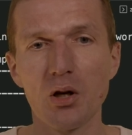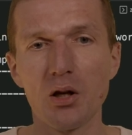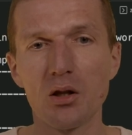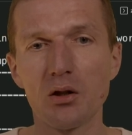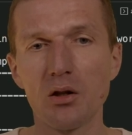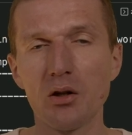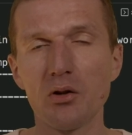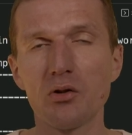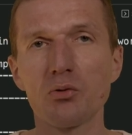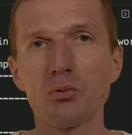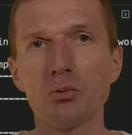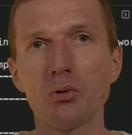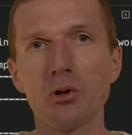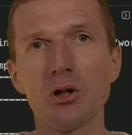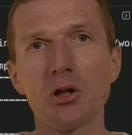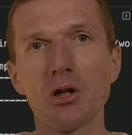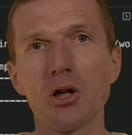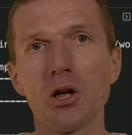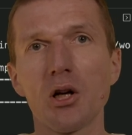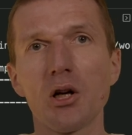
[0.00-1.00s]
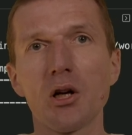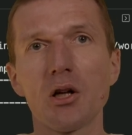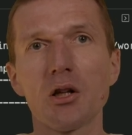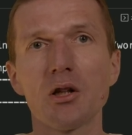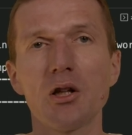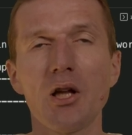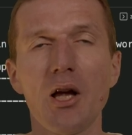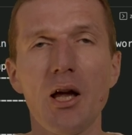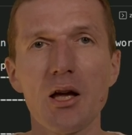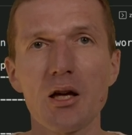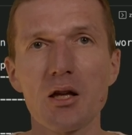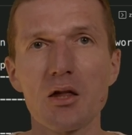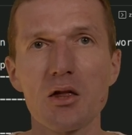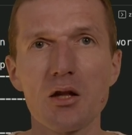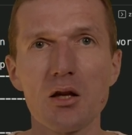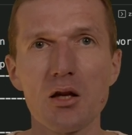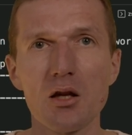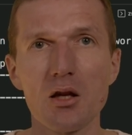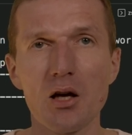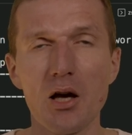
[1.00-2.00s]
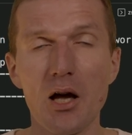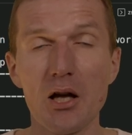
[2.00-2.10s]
And this will take the